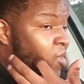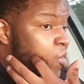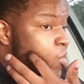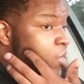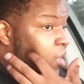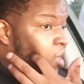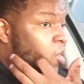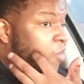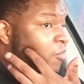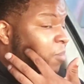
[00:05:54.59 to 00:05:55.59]
But,
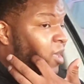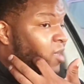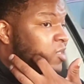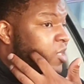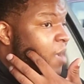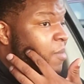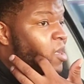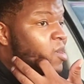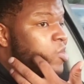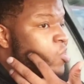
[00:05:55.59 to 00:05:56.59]
you know, for players to come
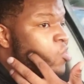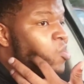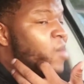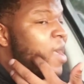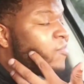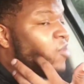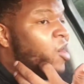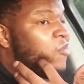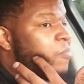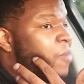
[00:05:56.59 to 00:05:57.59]
here, you're going to have
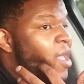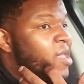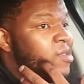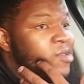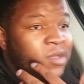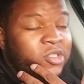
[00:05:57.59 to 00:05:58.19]
to overpay.